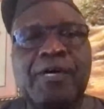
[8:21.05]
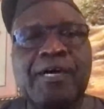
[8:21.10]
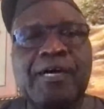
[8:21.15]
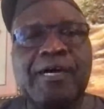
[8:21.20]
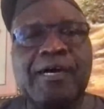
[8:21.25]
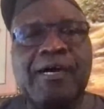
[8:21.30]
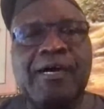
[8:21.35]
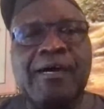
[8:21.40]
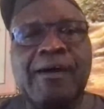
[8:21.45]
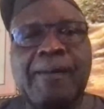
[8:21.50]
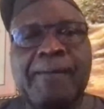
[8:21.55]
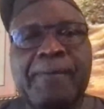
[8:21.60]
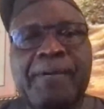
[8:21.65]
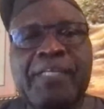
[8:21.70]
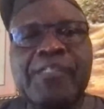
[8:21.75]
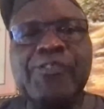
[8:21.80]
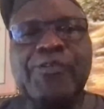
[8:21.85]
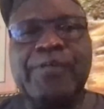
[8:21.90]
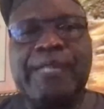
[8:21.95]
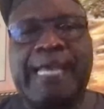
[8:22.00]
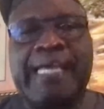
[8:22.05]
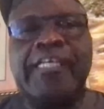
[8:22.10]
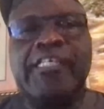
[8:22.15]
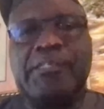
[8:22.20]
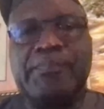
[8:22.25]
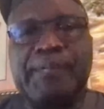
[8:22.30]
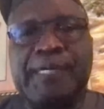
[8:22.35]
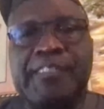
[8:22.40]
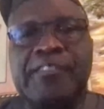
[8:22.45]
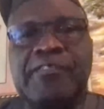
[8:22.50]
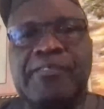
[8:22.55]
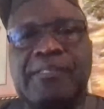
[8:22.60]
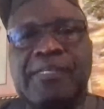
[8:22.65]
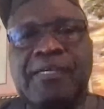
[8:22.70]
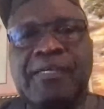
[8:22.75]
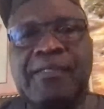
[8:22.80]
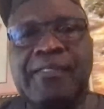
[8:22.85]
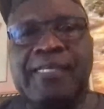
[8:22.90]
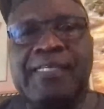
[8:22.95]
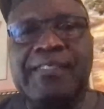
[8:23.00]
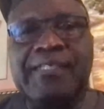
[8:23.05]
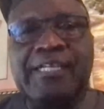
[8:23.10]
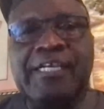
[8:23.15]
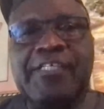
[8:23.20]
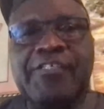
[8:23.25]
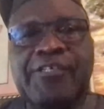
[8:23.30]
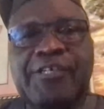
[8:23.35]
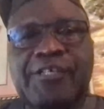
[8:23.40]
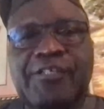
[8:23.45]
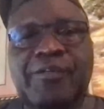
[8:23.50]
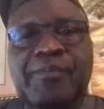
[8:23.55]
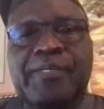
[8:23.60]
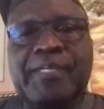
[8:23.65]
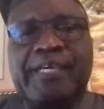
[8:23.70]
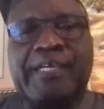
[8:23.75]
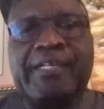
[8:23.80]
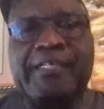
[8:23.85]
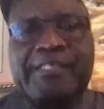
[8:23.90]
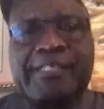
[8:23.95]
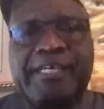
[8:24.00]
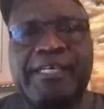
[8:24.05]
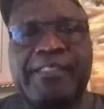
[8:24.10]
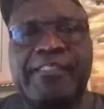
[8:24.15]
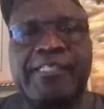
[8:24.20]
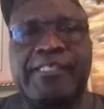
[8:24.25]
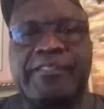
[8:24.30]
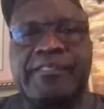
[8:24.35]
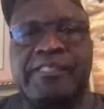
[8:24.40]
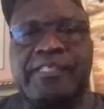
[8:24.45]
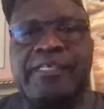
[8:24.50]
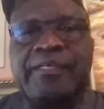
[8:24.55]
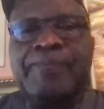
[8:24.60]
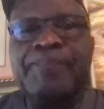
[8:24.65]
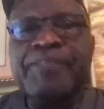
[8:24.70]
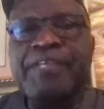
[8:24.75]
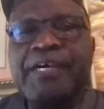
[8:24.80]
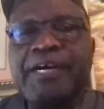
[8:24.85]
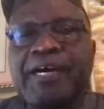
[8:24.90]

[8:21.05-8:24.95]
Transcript: person experts the International Atomic Energy Agency